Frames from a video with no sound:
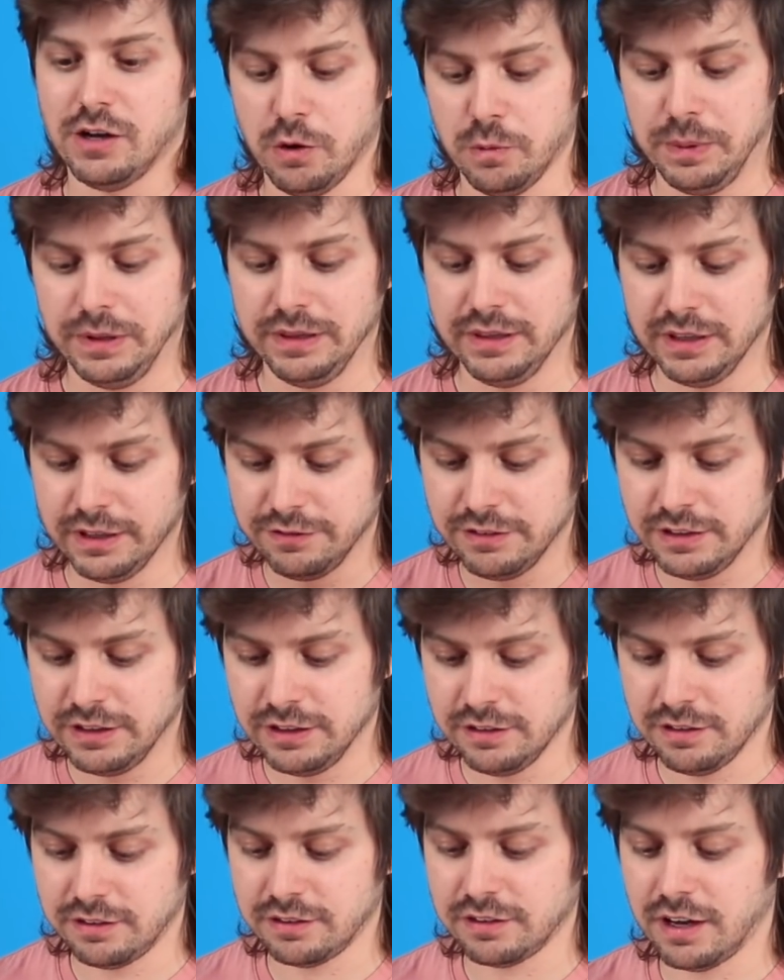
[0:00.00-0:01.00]
they'll be living
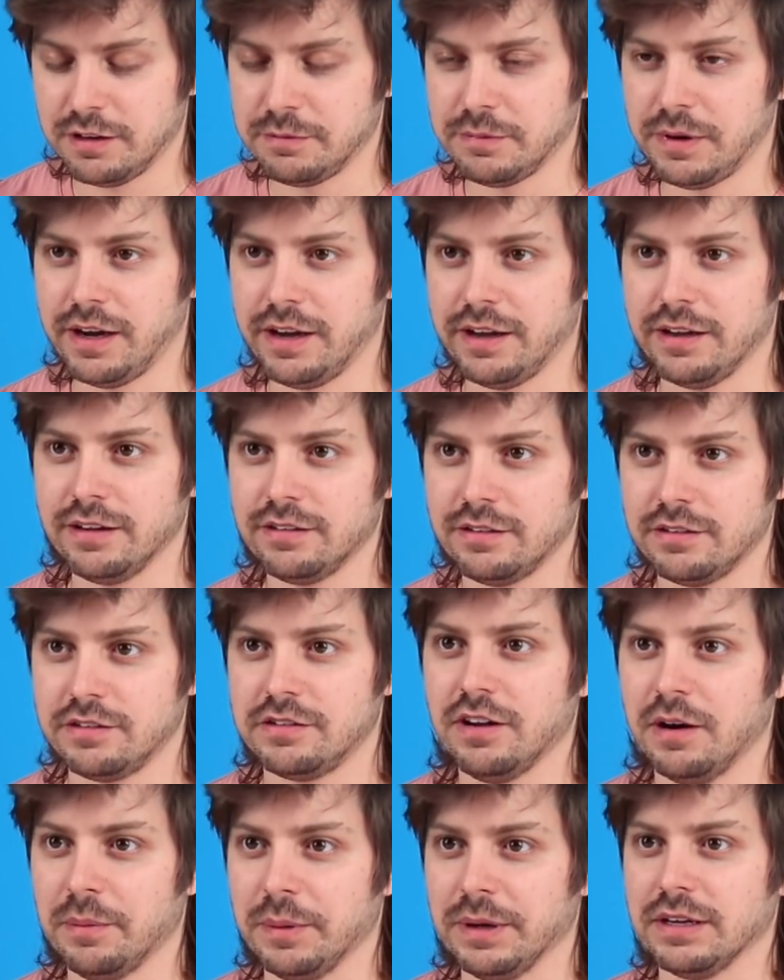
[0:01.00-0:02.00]
inside my
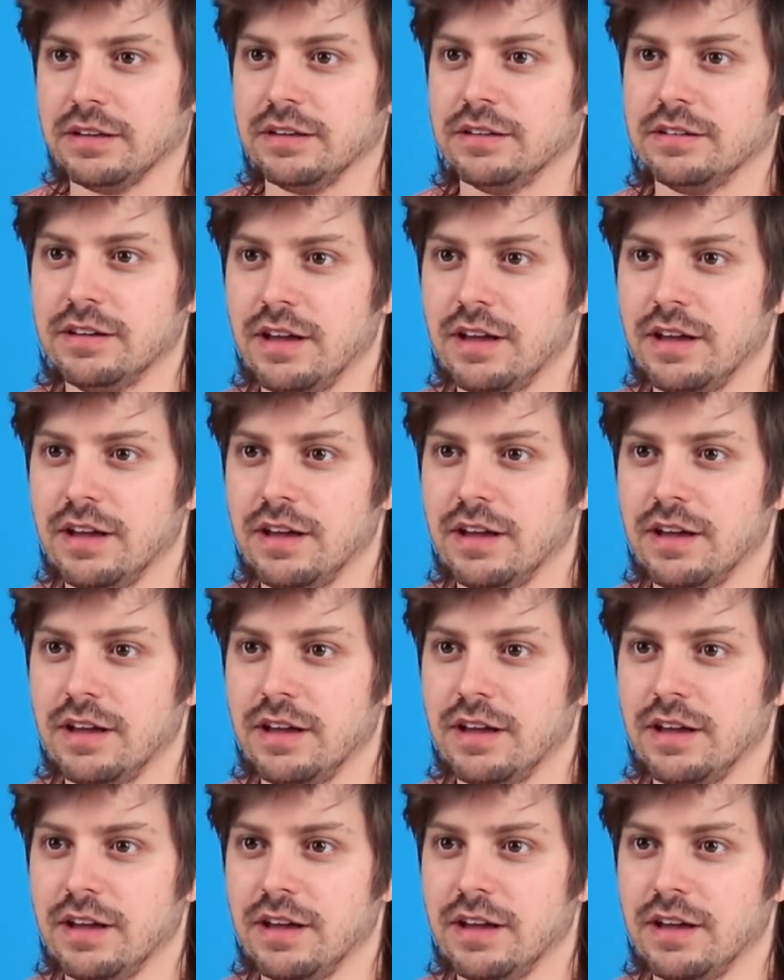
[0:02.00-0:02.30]
stomach.